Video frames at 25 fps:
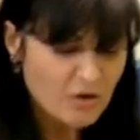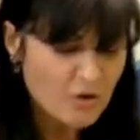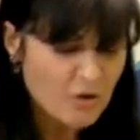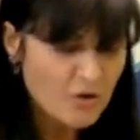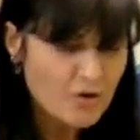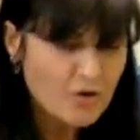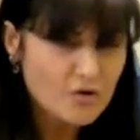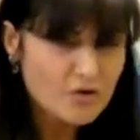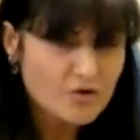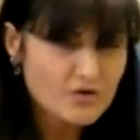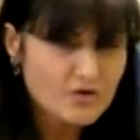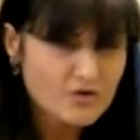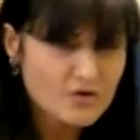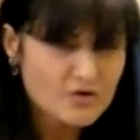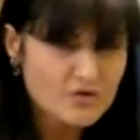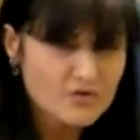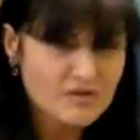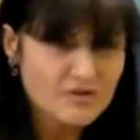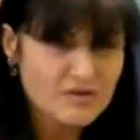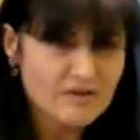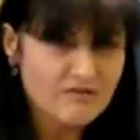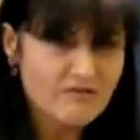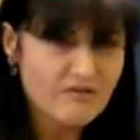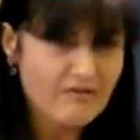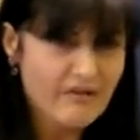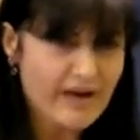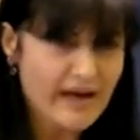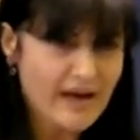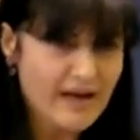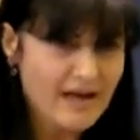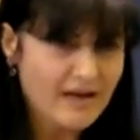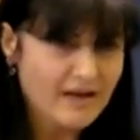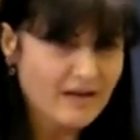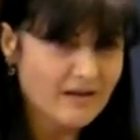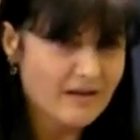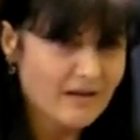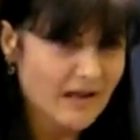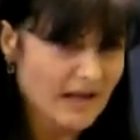urge to
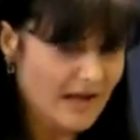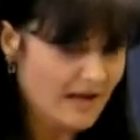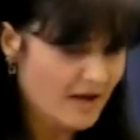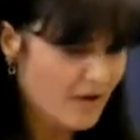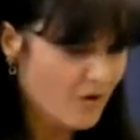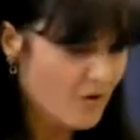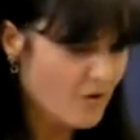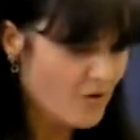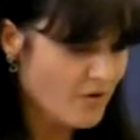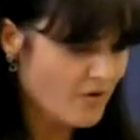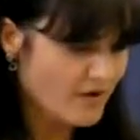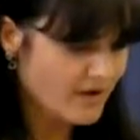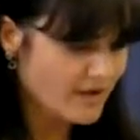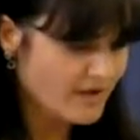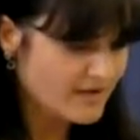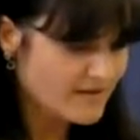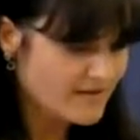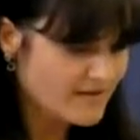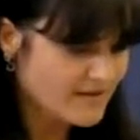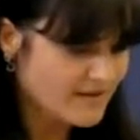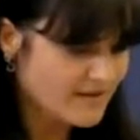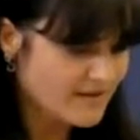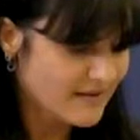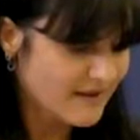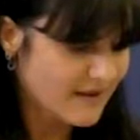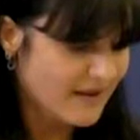defy categories,